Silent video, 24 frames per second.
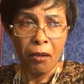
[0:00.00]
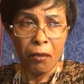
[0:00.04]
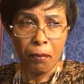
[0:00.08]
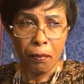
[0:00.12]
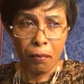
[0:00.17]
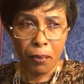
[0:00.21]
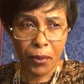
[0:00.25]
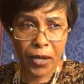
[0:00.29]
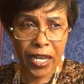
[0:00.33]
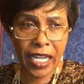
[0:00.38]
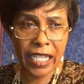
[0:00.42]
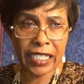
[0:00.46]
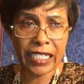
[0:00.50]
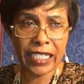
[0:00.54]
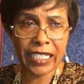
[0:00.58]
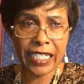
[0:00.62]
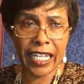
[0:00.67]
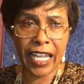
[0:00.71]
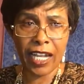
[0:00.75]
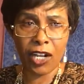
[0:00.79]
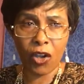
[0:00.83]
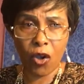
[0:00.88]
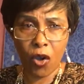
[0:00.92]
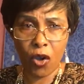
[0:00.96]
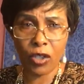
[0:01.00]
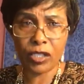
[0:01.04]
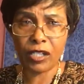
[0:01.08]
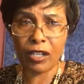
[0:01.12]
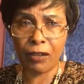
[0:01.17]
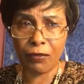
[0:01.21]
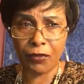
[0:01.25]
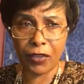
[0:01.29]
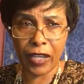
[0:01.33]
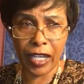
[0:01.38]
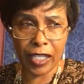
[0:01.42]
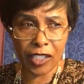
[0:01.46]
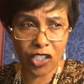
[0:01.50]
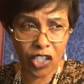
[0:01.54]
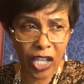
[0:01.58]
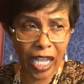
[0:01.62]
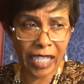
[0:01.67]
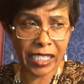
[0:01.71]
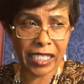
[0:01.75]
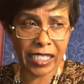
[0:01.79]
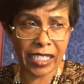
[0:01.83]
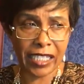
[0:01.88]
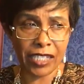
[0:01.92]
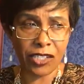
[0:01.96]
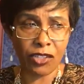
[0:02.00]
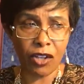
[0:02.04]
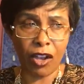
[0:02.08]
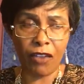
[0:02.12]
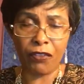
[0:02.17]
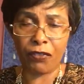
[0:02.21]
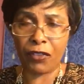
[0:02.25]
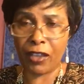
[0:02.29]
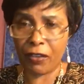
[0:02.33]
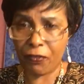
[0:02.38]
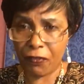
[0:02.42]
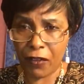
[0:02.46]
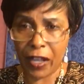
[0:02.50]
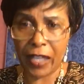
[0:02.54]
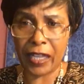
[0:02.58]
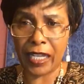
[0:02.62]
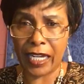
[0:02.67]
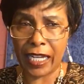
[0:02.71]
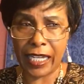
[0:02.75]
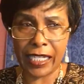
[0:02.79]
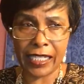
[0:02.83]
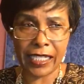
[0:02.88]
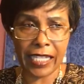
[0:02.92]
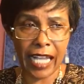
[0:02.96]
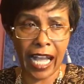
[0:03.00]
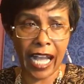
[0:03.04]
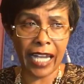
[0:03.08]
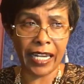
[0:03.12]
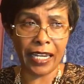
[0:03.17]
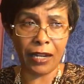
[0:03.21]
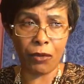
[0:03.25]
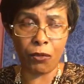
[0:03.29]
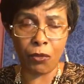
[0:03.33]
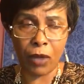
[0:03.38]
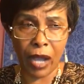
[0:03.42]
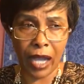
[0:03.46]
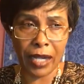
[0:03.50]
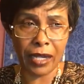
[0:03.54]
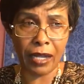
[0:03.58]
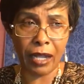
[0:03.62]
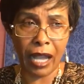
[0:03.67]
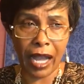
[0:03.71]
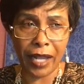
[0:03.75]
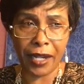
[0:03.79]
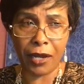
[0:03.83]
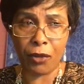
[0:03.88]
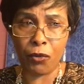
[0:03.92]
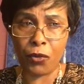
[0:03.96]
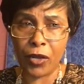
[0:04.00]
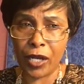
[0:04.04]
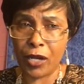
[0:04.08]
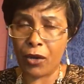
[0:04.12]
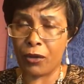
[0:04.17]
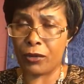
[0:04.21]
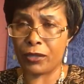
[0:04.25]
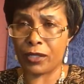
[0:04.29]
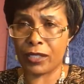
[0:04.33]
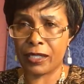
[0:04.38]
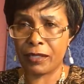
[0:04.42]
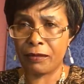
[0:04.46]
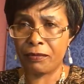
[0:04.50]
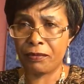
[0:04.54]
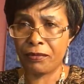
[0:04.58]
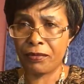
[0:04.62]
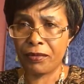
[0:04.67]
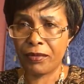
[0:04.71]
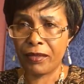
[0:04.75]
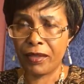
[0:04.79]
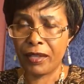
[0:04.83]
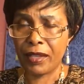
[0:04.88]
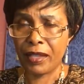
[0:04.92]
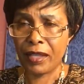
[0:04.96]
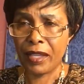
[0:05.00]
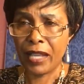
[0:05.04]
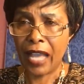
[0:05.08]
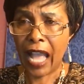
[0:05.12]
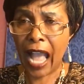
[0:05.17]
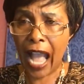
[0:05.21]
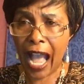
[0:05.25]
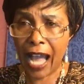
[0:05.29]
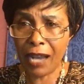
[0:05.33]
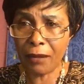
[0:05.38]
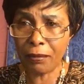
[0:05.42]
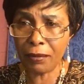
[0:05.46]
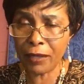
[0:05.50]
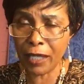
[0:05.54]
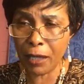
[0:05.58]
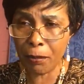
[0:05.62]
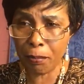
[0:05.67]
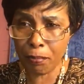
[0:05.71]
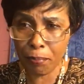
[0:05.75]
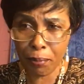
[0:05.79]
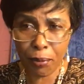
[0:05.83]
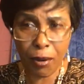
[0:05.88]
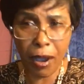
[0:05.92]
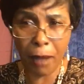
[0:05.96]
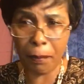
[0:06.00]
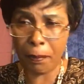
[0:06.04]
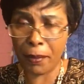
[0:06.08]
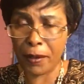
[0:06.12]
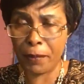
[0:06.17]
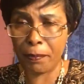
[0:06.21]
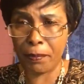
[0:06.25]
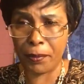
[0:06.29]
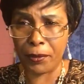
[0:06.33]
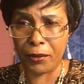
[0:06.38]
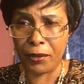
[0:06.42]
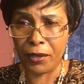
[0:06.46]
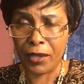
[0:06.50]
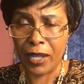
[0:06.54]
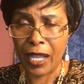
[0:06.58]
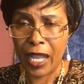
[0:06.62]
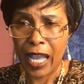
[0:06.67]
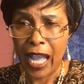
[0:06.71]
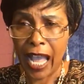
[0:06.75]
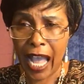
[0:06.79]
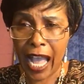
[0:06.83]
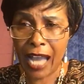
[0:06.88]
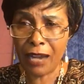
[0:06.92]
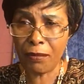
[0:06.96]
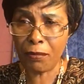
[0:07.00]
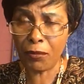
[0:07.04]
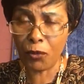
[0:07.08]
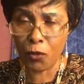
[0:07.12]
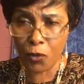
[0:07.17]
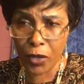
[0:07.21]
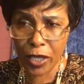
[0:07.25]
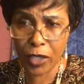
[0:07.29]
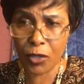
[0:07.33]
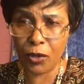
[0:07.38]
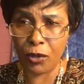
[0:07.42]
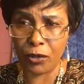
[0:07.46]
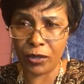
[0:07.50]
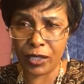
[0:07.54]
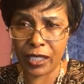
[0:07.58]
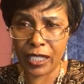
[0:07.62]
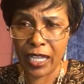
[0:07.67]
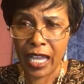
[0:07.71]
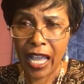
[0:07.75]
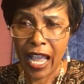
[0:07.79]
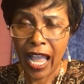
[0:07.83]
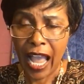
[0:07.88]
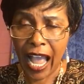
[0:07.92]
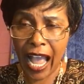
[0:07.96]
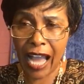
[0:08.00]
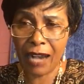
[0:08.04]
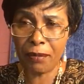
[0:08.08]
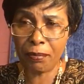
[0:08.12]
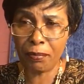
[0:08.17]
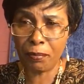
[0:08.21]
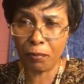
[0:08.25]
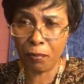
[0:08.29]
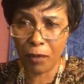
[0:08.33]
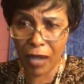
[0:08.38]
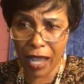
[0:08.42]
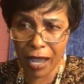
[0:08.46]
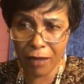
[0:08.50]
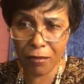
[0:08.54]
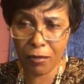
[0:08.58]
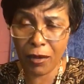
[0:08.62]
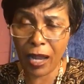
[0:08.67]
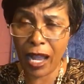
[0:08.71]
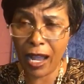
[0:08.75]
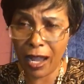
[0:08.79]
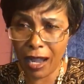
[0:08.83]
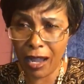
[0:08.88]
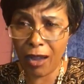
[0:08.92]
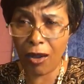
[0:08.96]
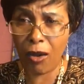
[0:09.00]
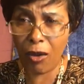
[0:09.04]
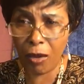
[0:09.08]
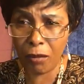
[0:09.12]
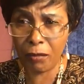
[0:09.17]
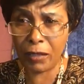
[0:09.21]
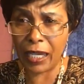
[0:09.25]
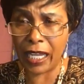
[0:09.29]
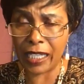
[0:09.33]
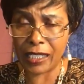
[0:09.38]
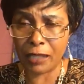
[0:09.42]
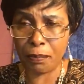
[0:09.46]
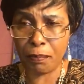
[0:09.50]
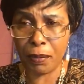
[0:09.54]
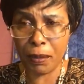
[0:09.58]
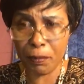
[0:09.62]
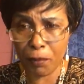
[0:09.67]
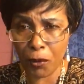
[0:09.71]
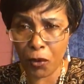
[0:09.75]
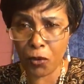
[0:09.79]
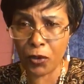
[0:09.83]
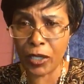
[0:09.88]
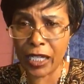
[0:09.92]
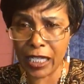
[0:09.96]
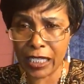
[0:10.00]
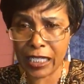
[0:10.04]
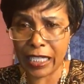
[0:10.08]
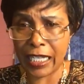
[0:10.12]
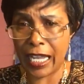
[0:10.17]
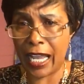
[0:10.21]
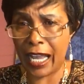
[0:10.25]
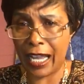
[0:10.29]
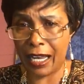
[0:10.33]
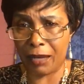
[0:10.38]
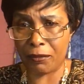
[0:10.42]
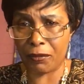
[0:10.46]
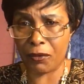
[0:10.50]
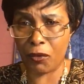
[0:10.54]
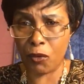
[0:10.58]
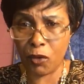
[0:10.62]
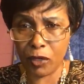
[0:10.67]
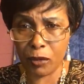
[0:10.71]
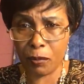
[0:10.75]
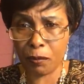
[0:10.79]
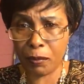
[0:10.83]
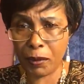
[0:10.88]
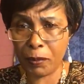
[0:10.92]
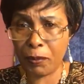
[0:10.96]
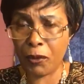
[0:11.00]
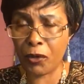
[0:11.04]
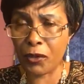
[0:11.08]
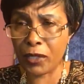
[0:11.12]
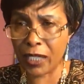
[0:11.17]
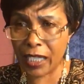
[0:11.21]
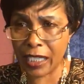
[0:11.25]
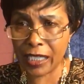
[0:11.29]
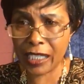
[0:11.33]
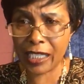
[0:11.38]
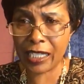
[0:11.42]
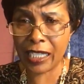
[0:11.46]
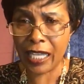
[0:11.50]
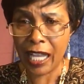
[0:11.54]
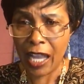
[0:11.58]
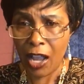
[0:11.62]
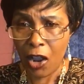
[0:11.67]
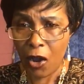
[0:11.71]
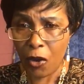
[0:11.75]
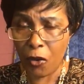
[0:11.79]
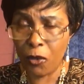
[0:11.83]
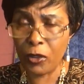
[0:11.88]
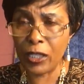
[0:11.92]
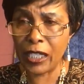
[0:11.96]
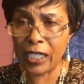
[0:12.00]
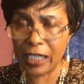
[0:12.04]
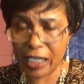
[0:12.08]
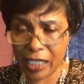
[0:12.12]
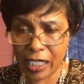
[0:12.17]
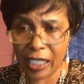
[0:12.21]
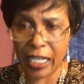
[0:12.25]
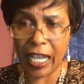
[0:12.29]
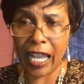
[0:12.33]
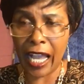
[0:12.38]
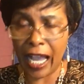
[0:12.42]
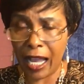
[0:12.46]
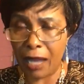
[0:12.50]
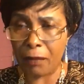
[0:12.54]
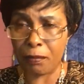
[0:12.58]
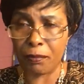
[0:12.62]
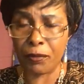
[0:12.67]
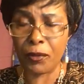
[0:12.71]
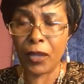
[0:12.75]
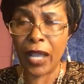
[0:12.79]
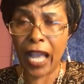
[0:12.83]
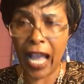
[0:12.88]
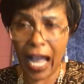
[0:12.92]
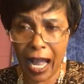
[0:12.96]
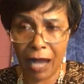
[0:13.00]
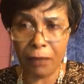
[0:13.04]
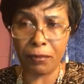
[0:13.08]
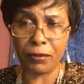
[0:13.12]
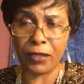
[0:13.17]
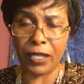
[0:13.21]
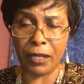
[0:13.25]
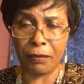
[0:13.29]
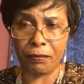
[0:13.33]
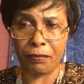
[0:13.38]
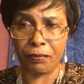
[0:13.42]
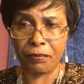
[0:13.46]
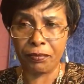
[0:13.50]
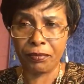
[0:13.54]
Breathe the cause of the justice of the fatherless and the widows. Help the poor people. Help widows. Help homeless. People who need help. Who needs help. Help them.